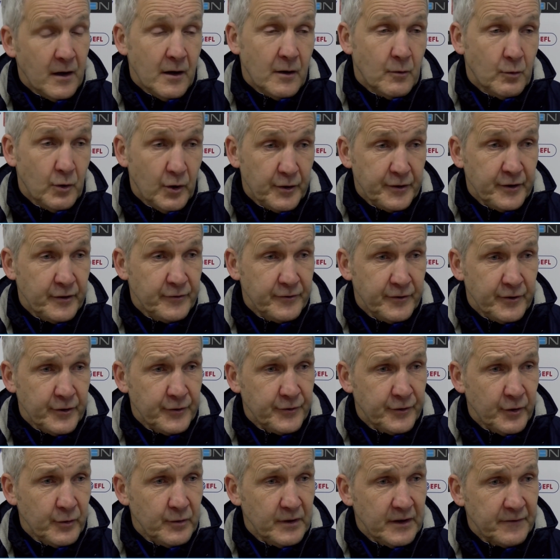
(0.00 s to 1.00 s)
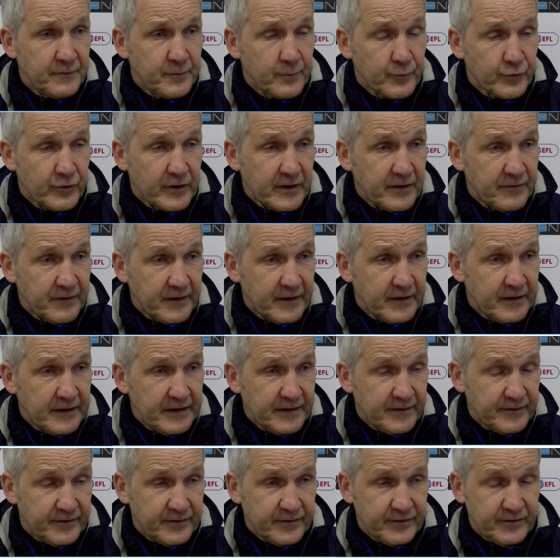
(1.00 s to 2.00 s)
Well, you do live and breathe it.
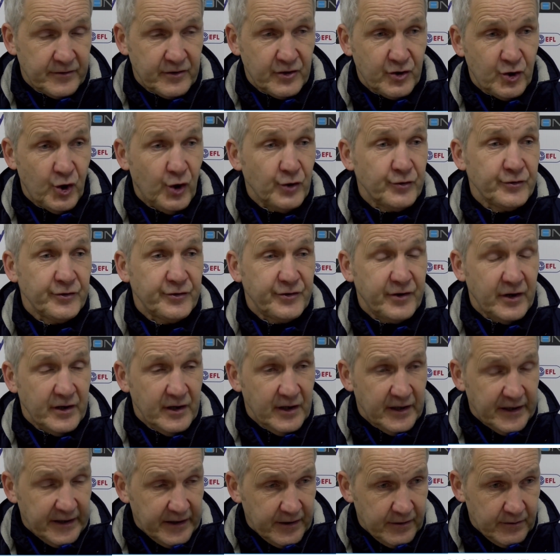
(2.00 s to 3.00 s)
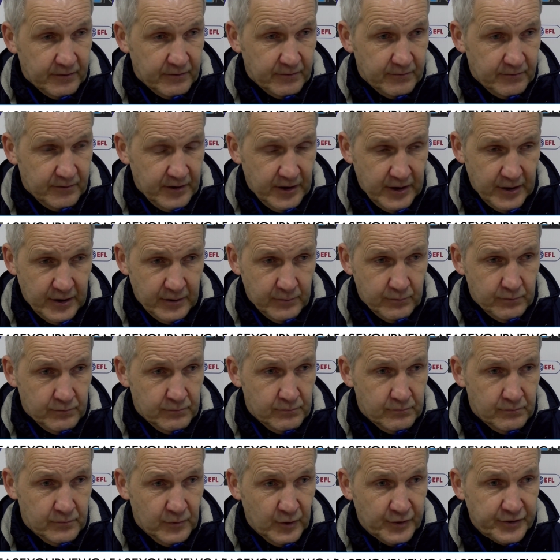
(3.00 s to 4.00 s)
It's constantly
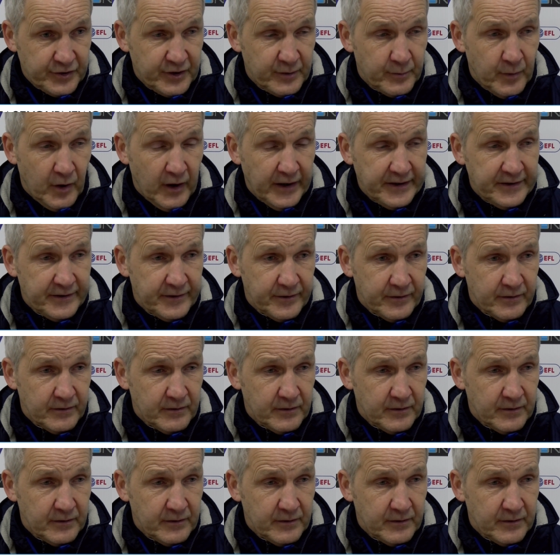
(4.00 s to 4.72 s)
on your mind.